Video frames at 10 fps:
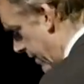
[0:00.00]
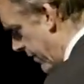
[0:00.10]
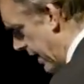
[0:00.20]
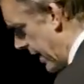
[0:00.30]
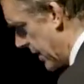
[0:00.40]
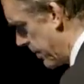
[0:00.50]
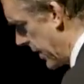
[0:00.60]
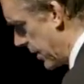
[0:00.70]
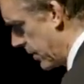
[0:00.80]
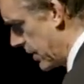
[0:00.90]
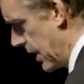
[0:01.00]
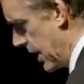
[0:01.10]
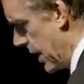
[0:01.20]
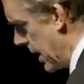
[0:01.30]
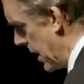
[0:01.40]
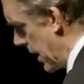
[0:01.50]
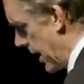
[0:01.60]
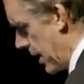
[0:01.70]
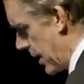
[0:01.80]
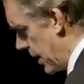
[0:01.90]
have that aspect. There's,
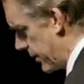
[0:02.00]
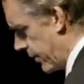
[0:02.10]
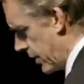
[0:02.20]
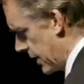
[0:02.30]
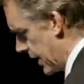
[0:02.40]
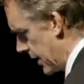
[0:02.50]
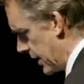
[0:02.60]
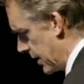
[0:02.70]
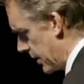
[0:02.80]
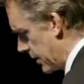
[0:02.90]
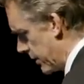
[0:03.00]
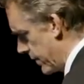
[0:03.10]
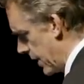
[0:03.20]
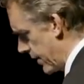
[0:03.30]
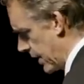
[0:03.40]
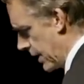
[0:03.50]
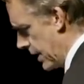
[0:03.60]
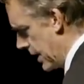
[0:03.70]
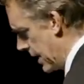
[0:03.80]
as far as I can tell, there's nothing,